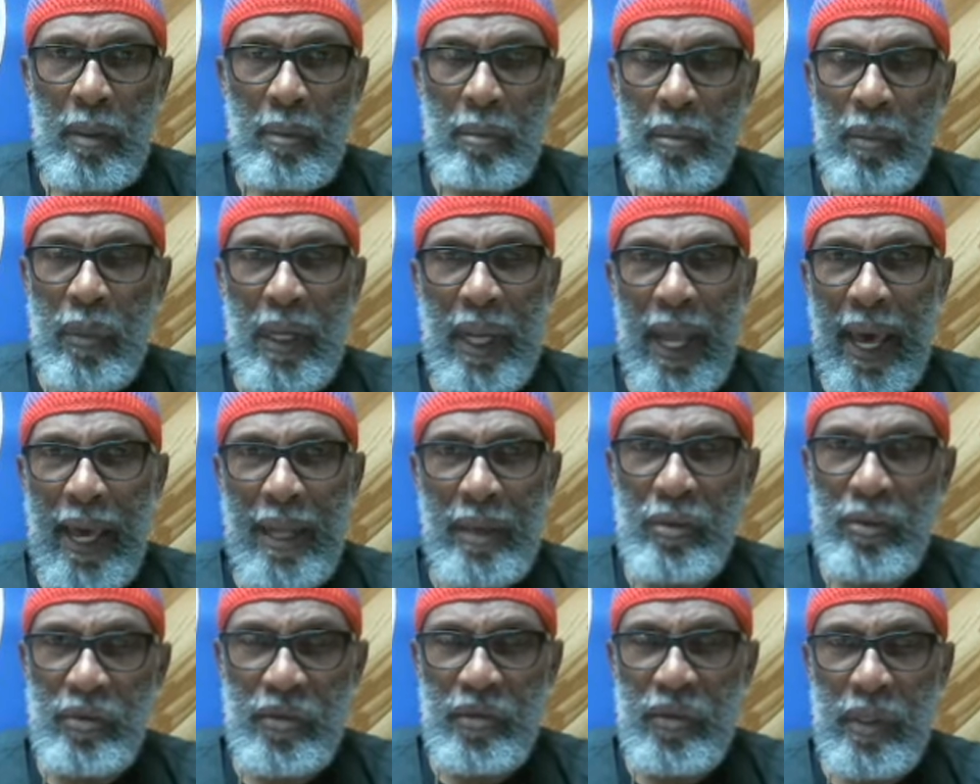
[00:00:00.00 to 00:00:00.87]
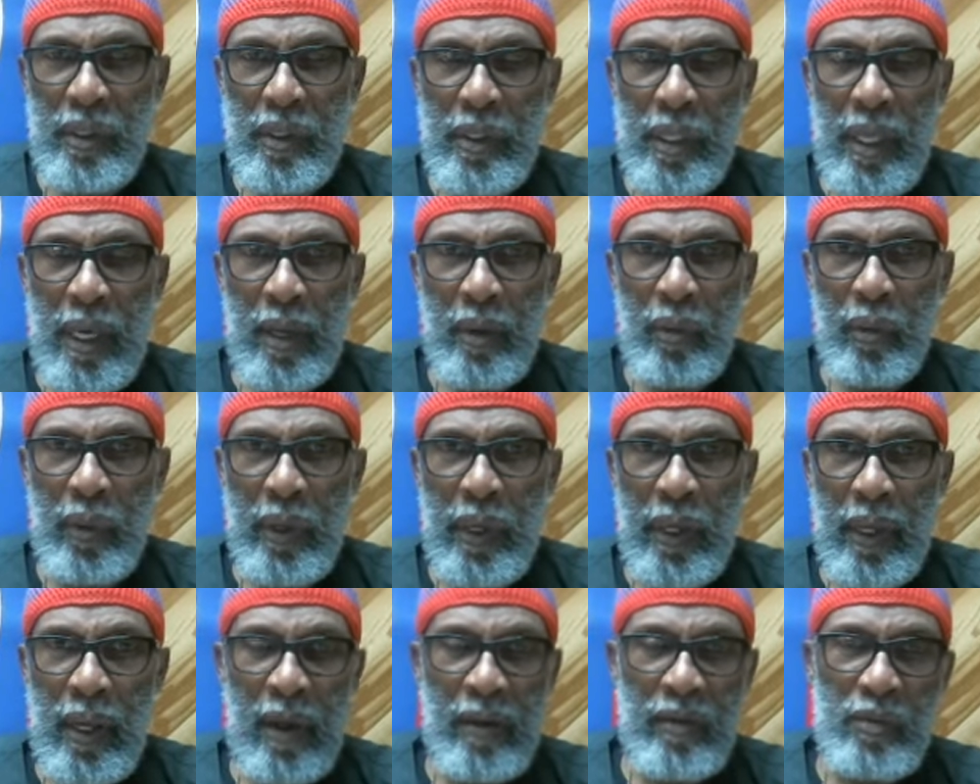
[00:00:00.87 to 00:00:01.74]
but I don't see it that
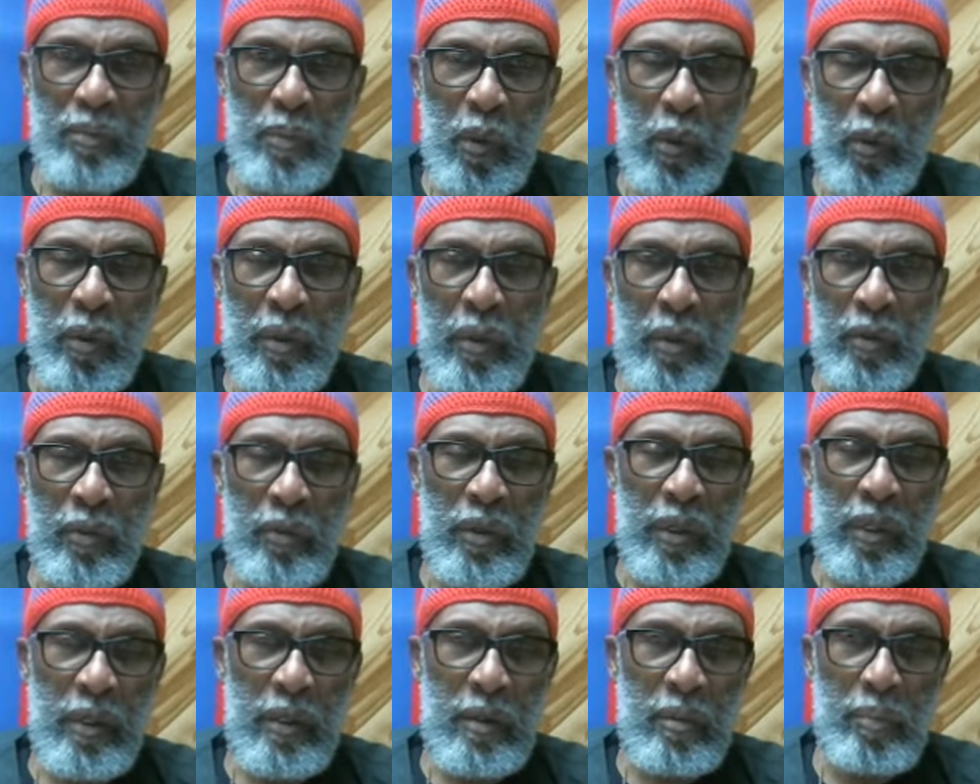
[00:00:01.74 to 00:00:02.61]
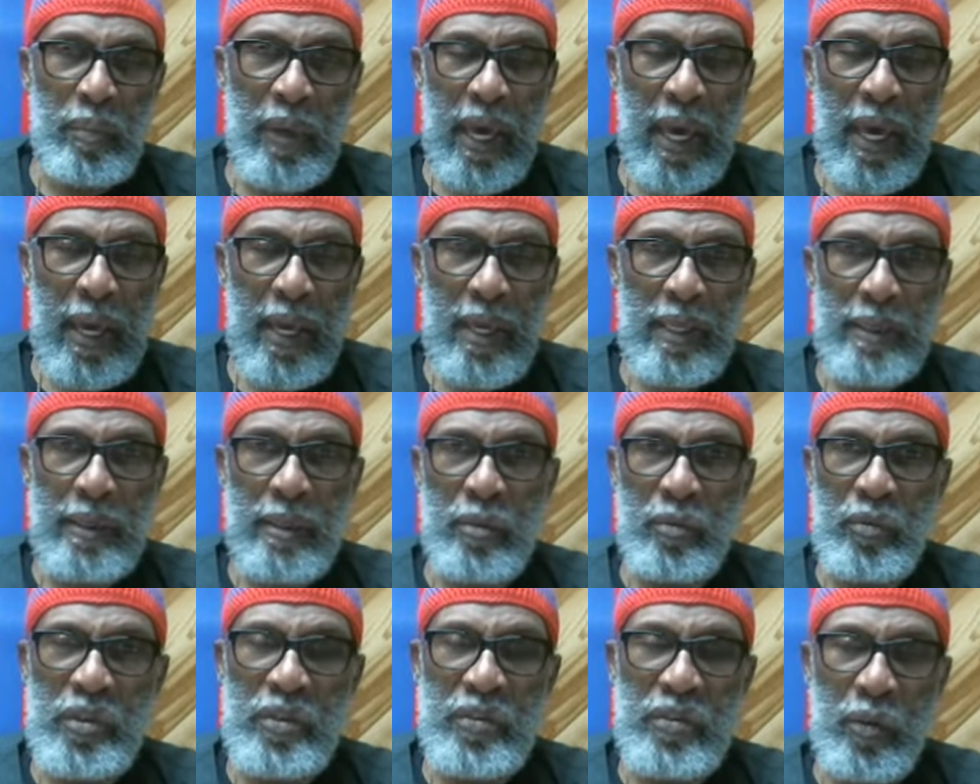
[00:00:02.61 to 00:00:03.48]
way. And I've spoken on it in the past, and
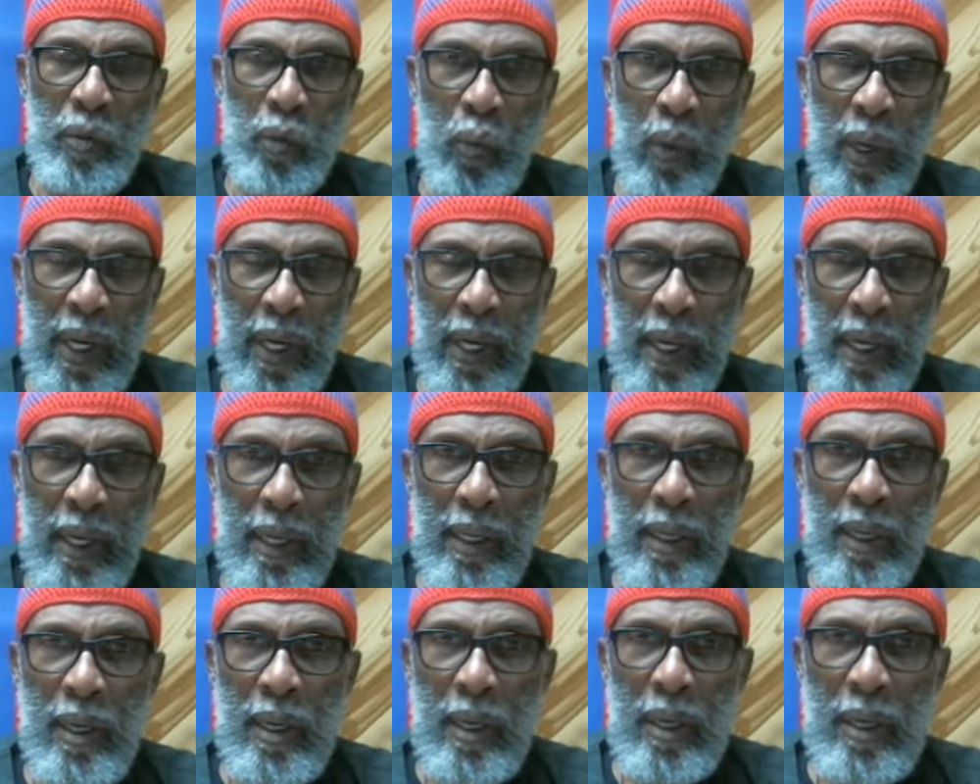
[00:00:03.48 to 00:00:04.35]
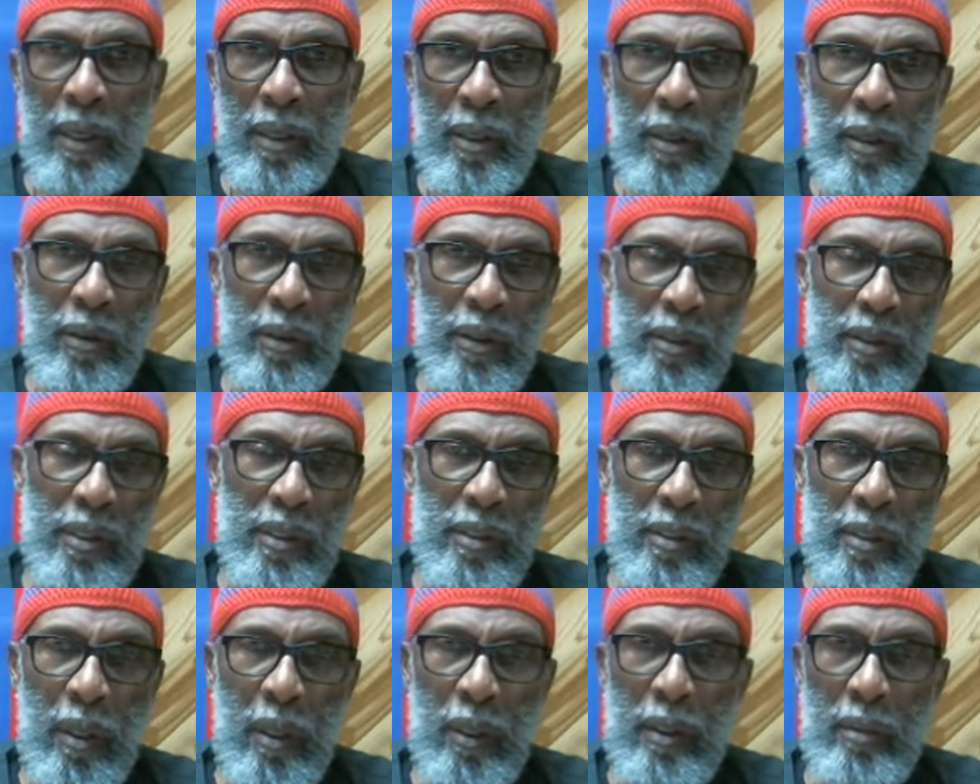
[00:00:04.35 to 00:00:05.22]
the reason why, you know, because
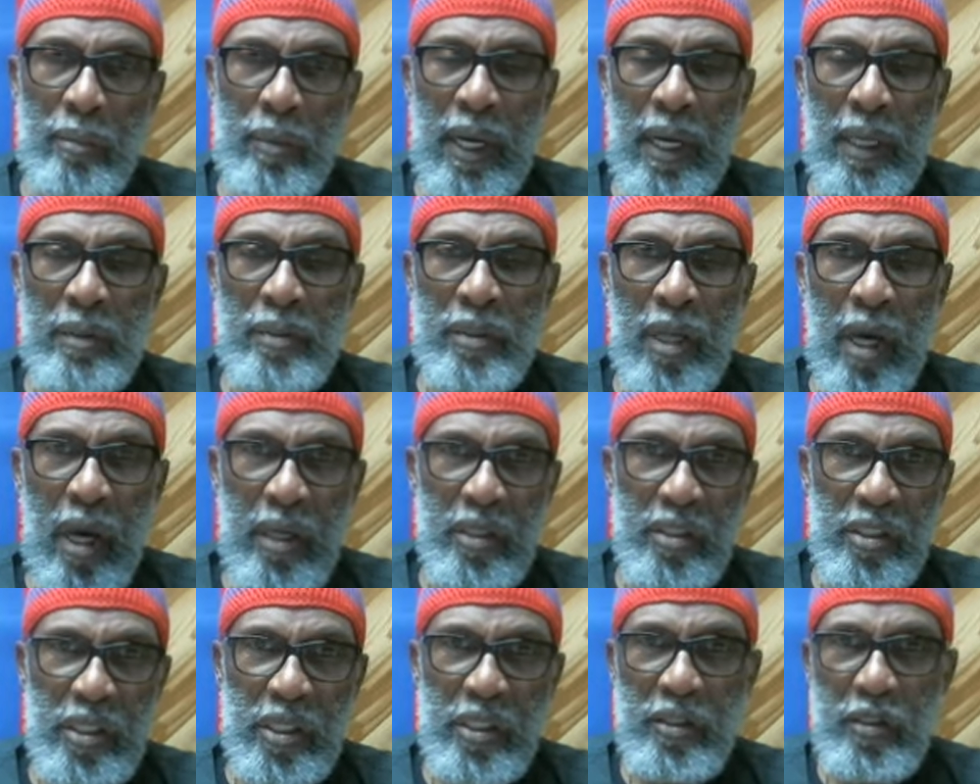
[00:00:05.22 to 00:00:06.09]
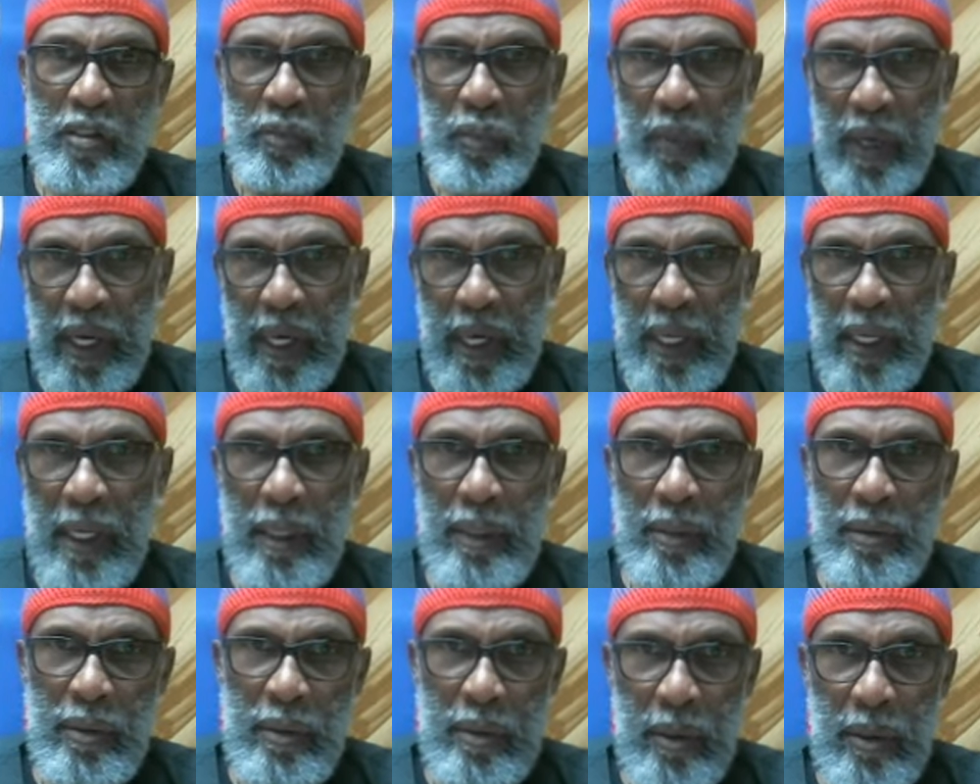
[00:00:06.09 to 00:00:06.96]
he's talking about Tarshish,
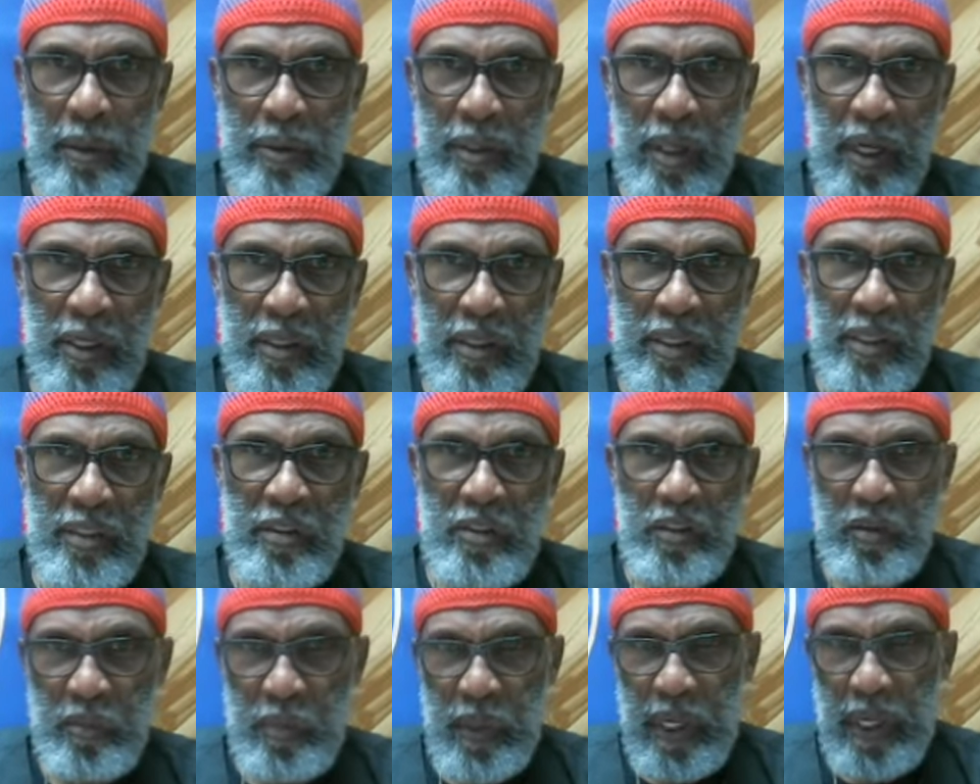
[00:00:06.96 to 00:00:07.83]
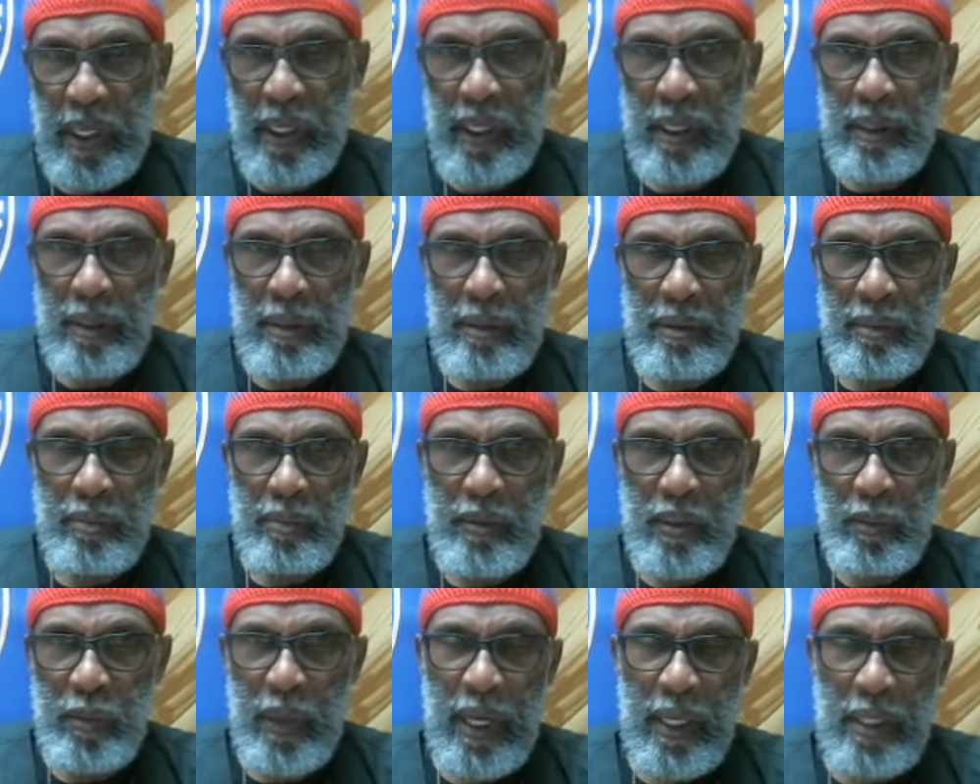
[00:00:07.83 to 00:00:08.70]
Spain. You know, Tarshish is Spain.
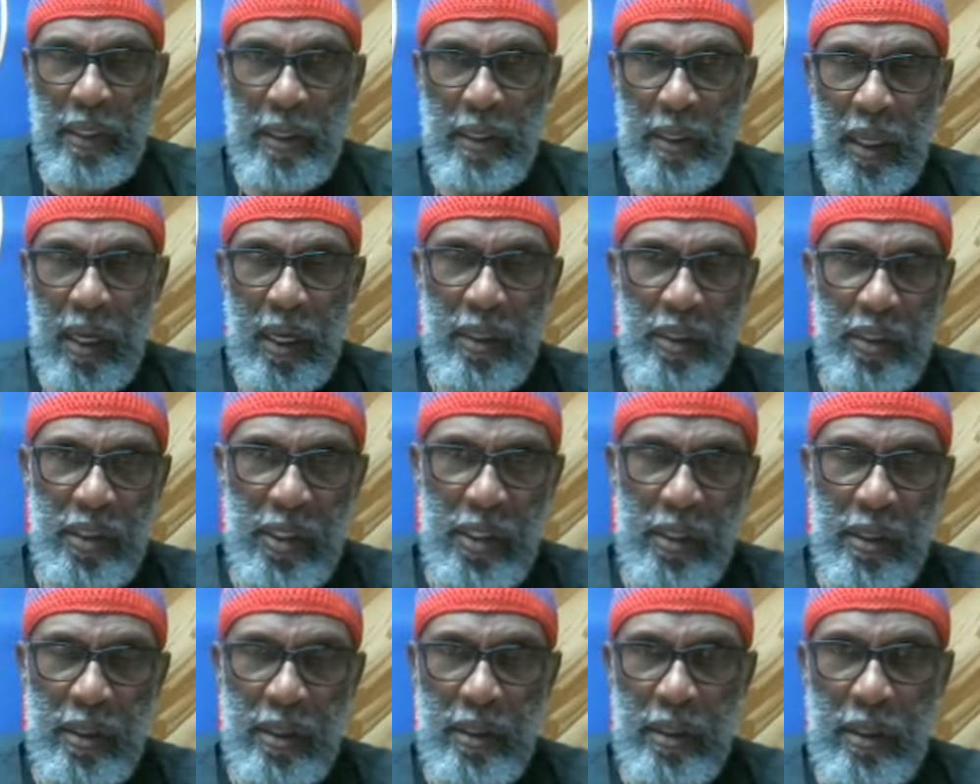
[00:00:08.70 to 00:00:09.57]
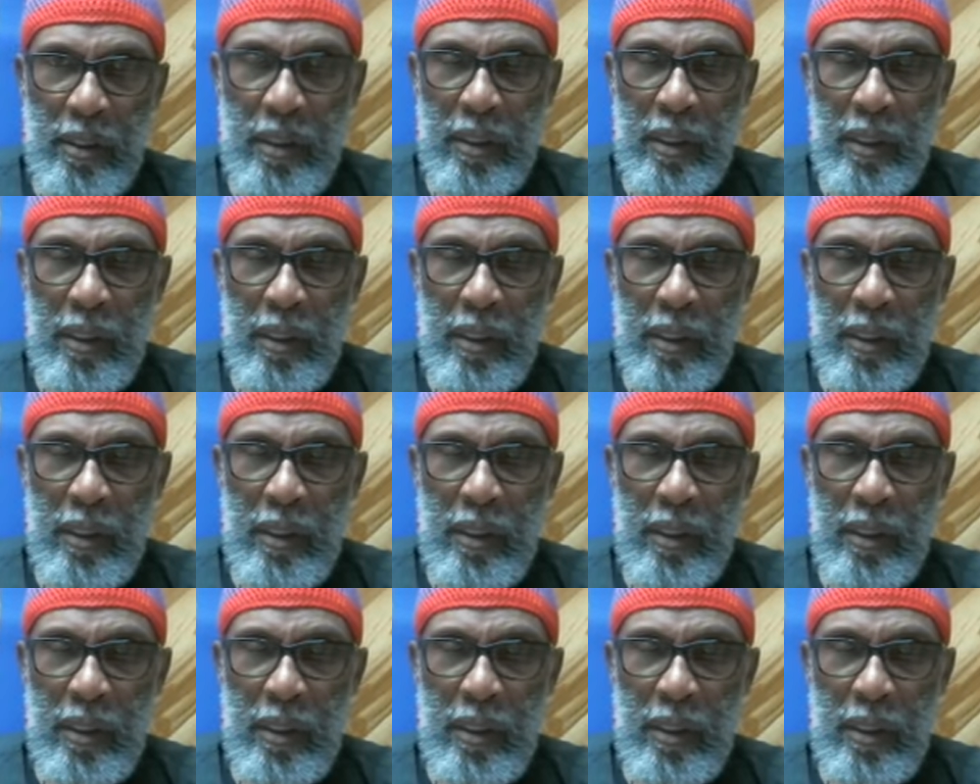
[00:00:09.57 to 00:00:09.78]
Spain is Tarshish.